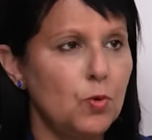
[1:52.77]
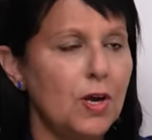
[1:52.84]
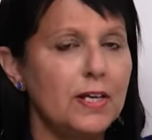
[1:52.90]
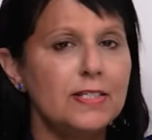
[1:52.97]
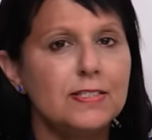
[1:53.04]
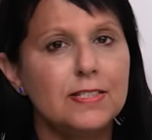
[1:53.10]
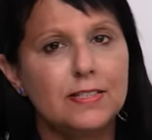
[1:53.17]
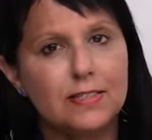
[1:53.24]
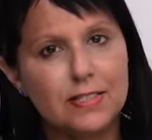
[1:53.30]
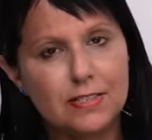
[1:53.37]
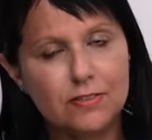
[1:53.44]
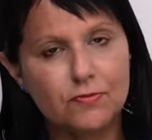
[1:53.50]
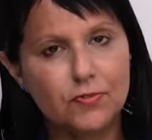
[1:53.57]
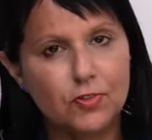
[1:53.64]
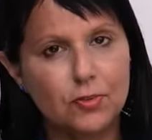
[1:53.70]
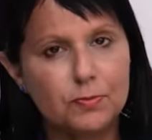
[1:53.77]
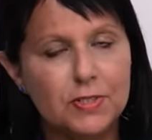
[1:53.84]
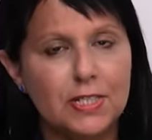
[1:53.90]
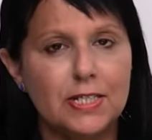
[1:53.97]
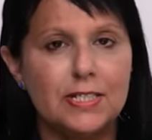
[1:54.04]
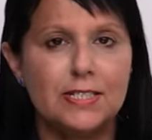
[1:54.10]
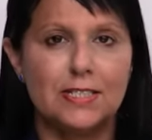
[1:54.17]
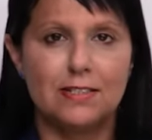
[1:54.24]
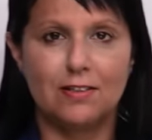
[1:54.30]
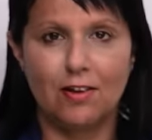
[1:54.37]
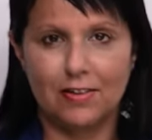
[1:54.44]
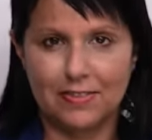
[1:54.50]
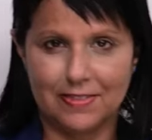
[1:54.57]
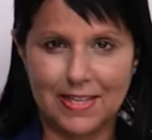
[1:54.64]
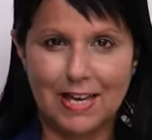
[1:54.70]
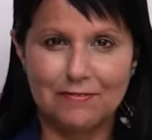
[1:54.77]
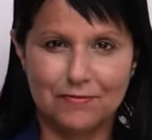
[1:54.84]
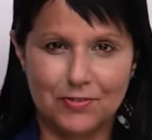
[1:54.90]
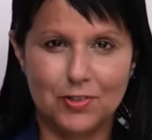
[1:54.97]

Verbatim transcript: Why is it this verb tense and not that